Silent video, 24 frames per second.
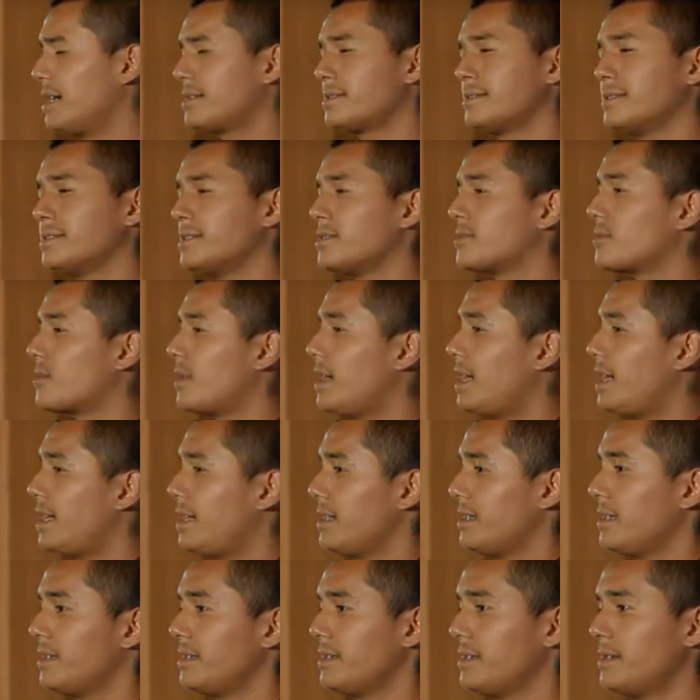I couldn't cry.
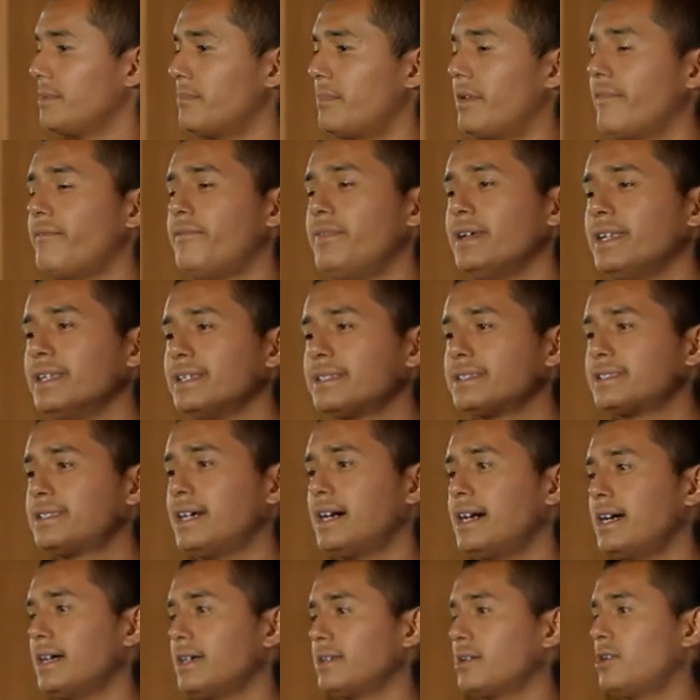My feelings
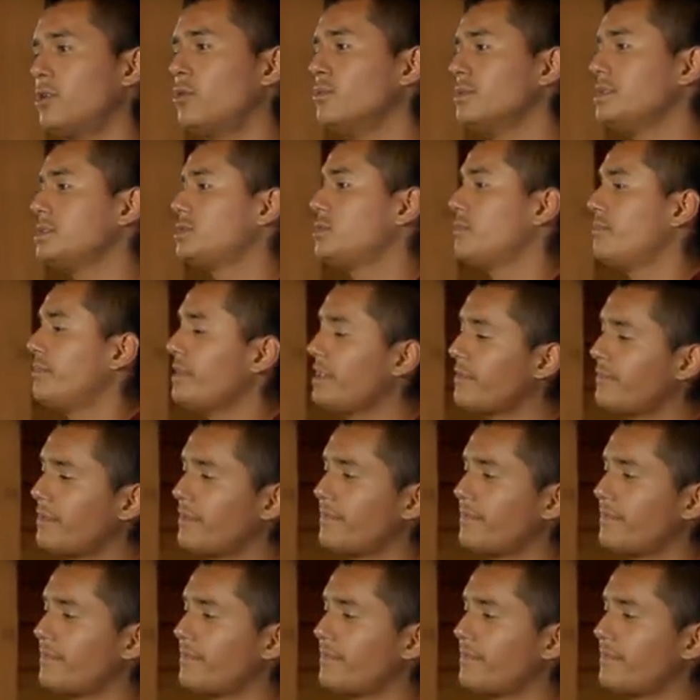died, only to be